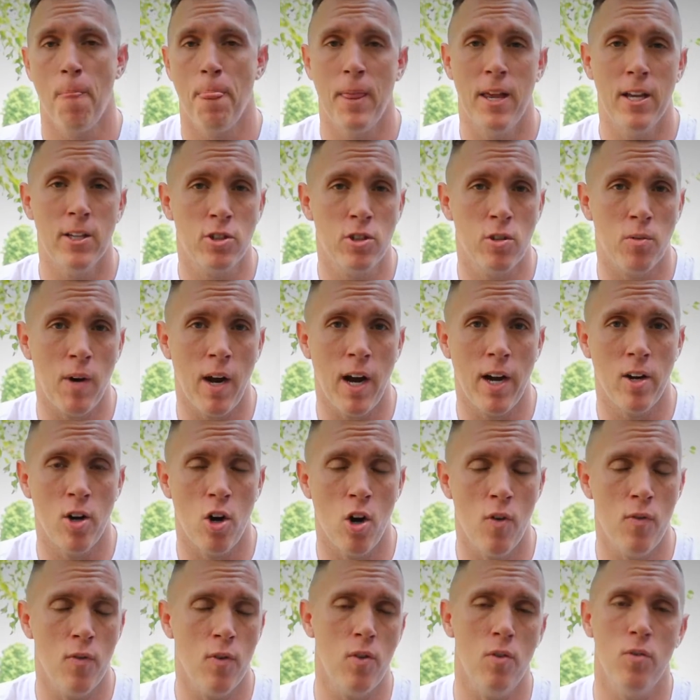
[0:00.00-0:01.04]
Is the ride
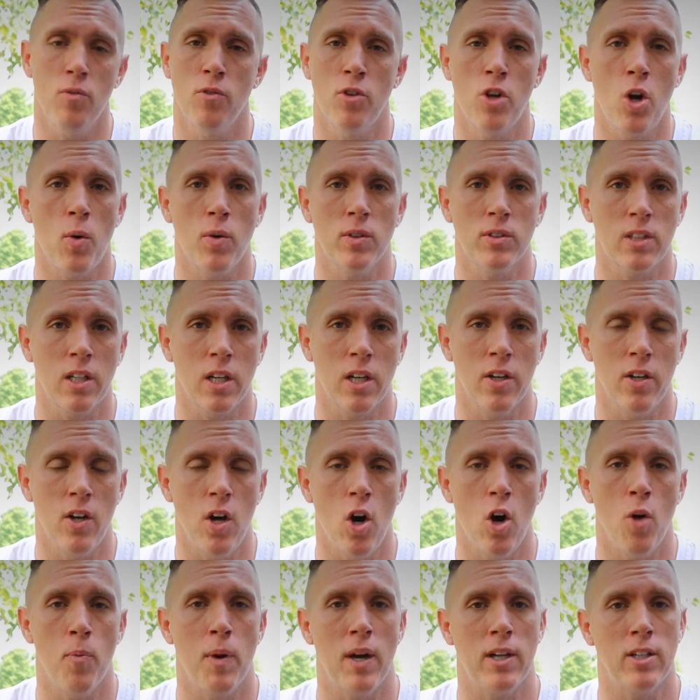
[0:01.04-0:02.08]
over? No one's going to
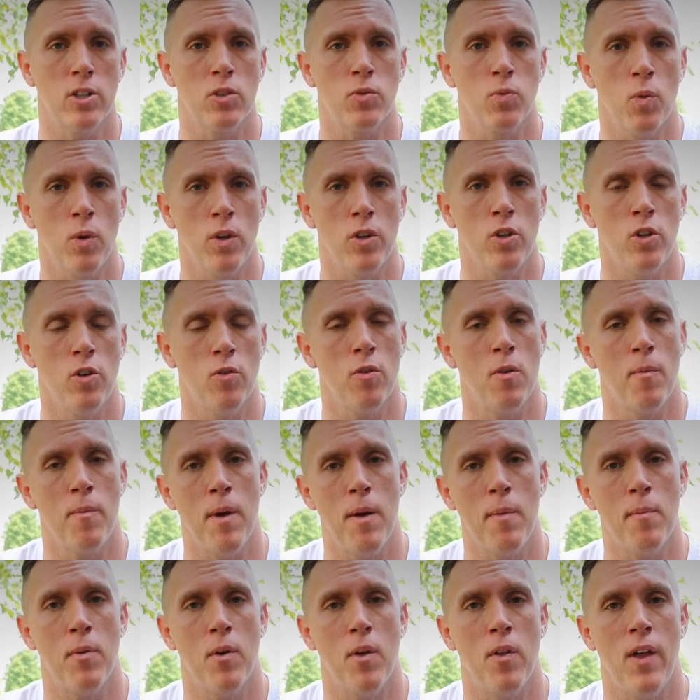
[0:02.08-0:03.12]
know, but I just want you to
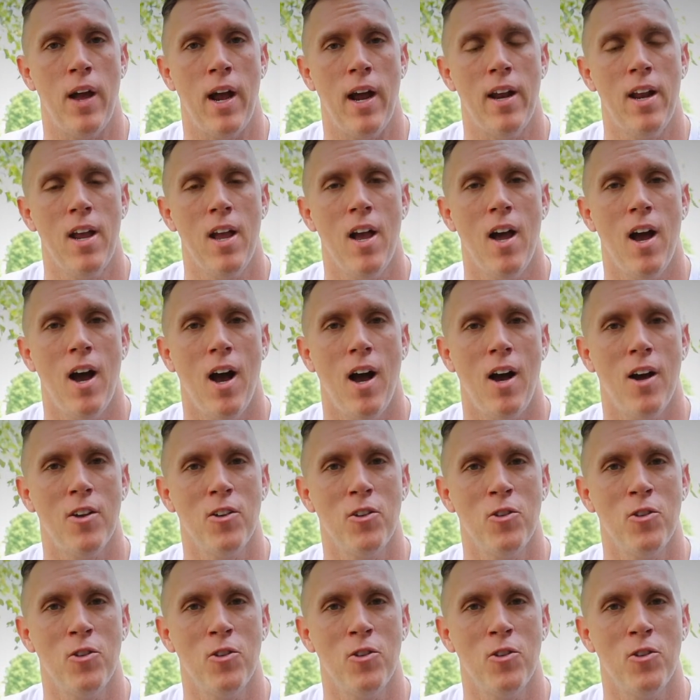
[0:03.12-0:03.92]
remember that uh,